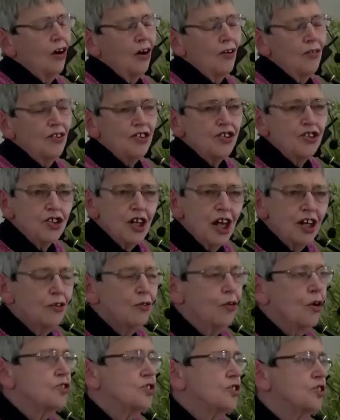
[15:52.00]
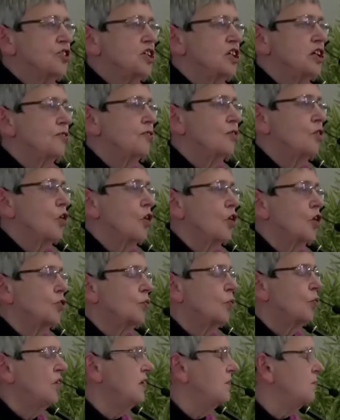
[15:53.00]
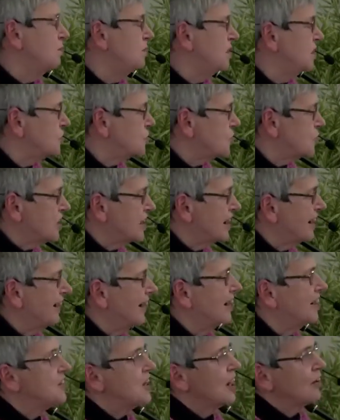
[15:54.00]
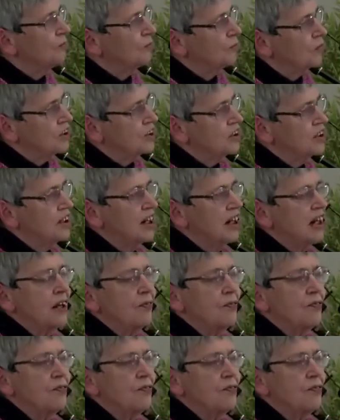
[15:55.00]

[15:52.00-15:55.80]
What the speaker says: the generosity of God. We've been singing it today.